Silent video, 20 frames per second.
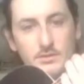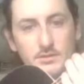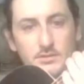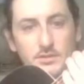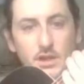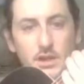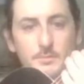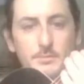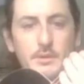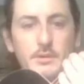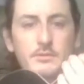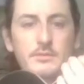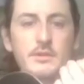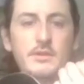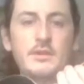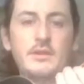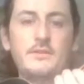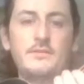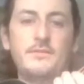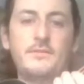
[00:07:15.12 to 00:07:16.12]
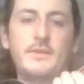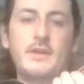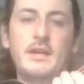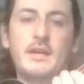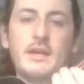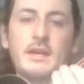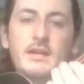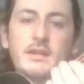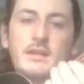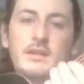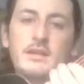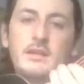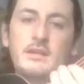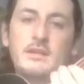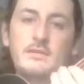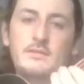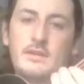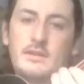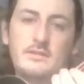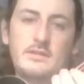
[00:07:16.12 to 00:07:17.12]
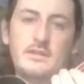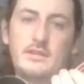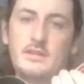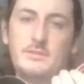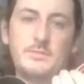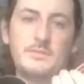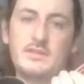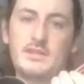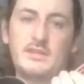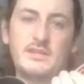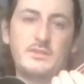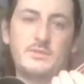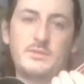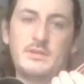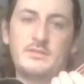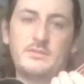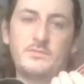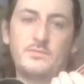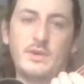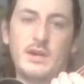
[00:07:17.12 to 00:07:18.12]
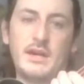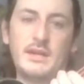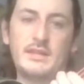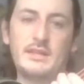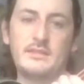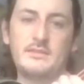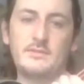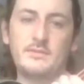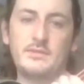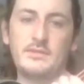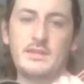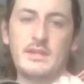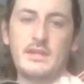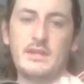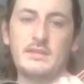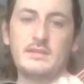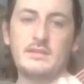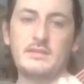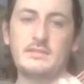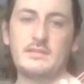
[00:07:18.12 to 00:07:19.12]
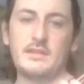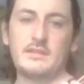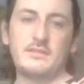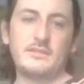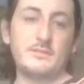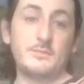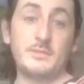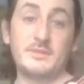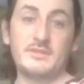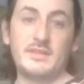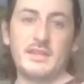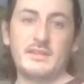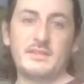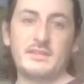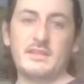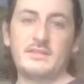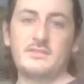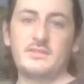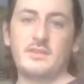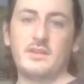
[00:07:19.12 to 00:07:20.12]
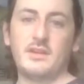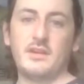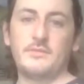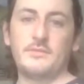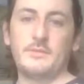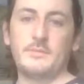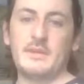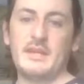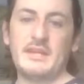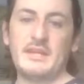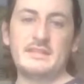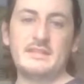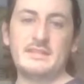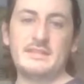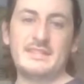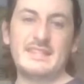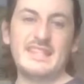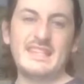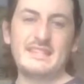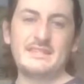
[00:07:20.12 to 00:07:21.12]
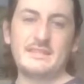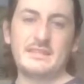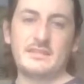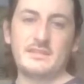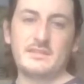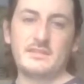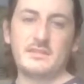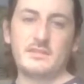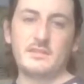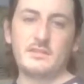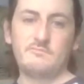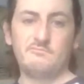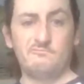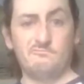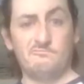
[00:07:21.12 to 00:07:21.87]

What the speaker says: shop owner if there's any particular reason why these are in there, and he says to protect the guitar from any diseases.